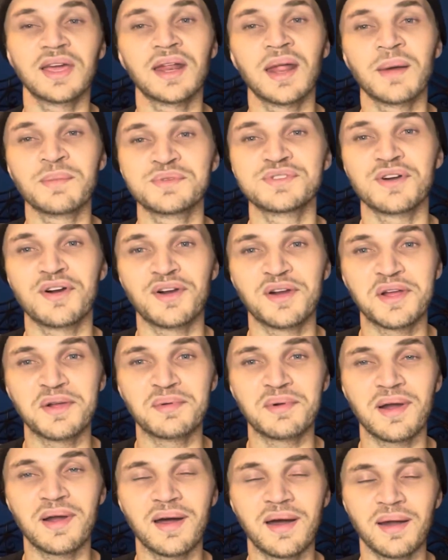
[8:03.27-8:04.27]
And I'm sorry,
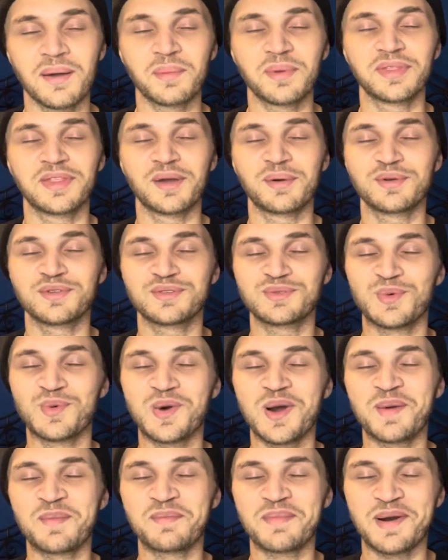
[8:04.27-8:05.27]
Rock, but there was
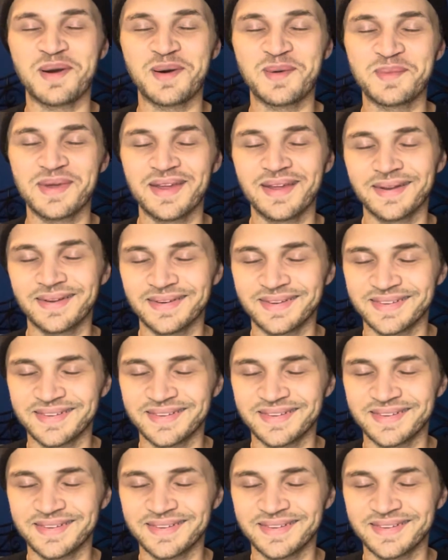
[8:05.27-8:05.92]
one moment